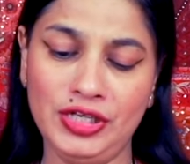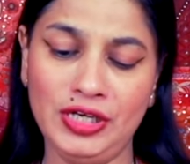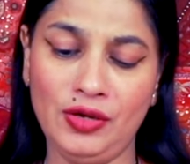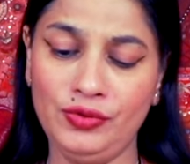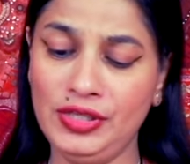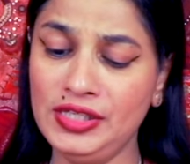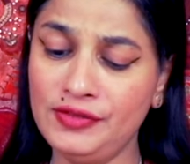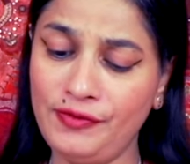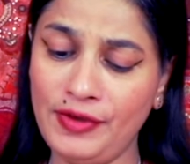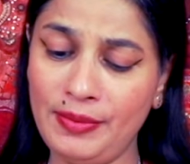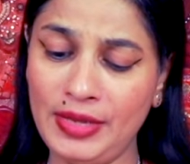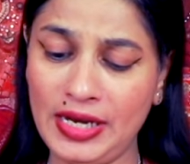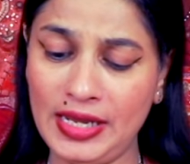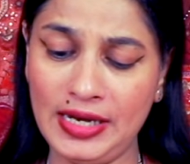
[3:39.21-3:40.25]
Now this
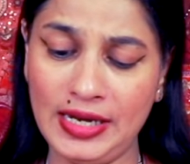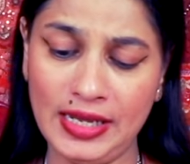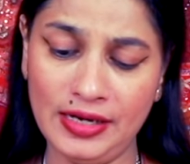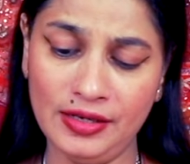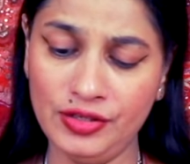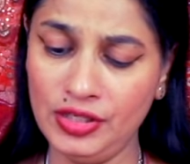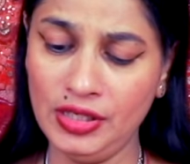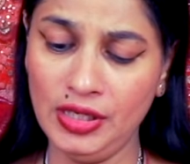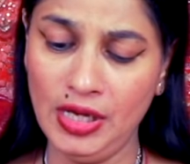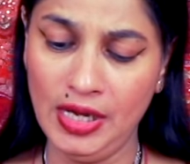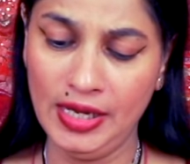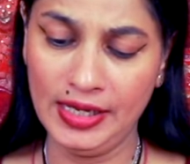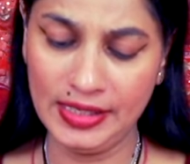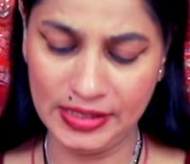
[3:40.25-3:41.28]
feminine energy
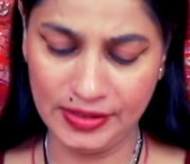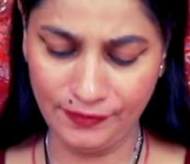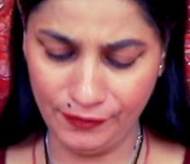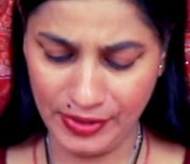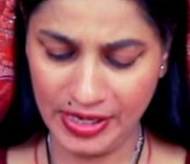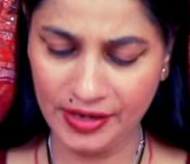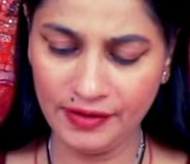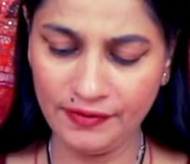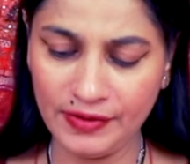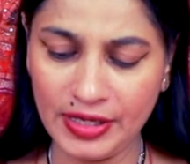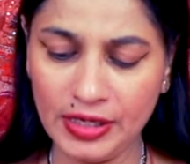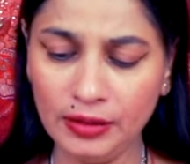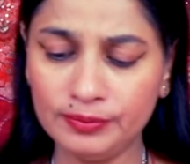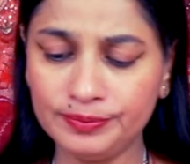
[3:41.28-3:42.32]
is a very,
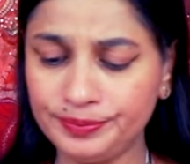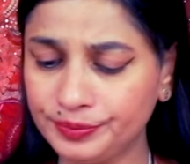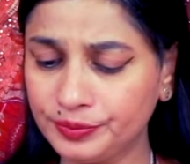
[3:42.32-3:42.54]
very,